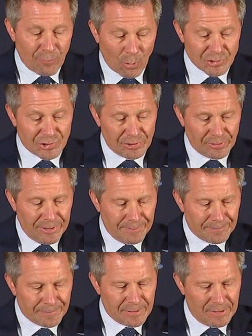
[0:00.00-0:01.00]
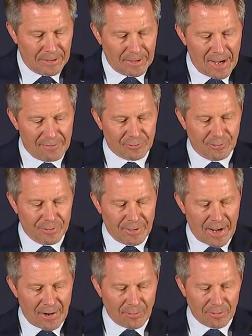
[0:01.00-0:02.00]
Fortunately, after
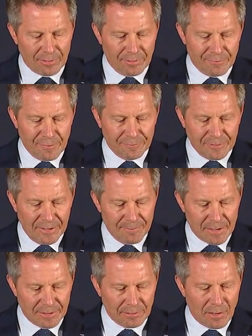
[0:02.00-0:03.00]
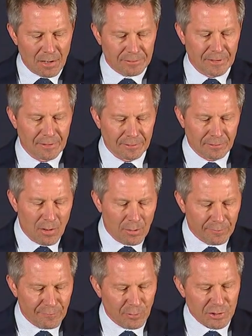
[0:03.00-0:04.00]
an hour and 15-minute lockdown, law
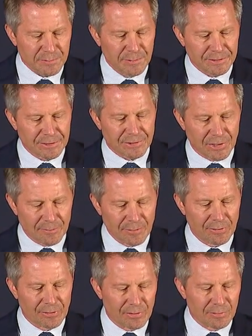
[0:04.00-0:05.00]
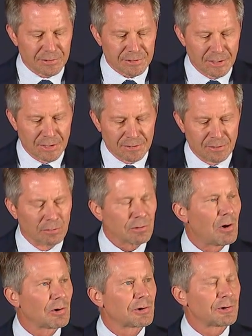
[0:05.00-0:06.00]
enforcement determined that there was no
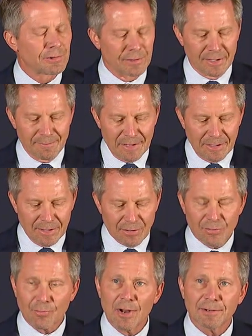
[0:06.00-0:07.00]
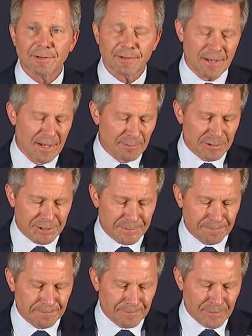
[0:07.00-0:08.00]
longer an immediate threat to campus.
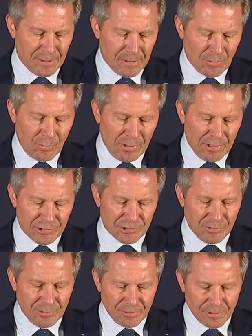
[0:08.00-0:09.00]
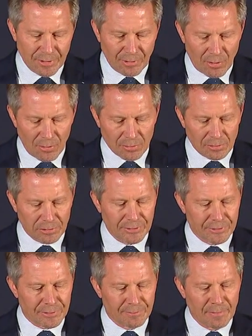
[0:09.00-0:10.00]
We issued an
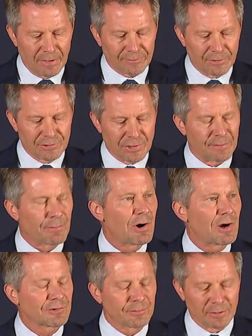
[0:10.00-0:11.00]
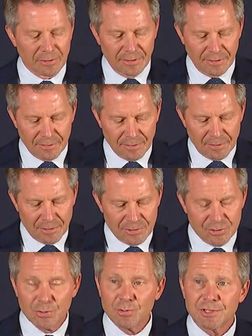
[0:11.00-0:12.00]
all-clear message at approximately
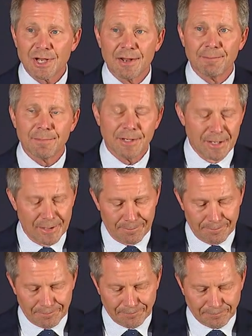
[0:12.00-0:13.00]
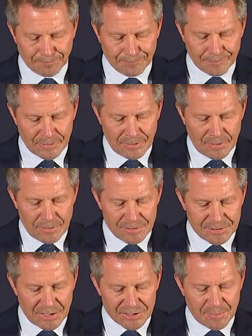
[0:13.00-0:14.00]
2:10 p.m. The
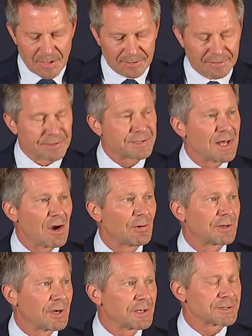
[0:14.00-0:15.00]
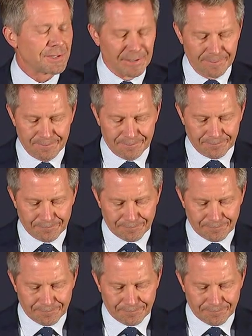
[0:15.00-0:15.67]
suspect is now in custody.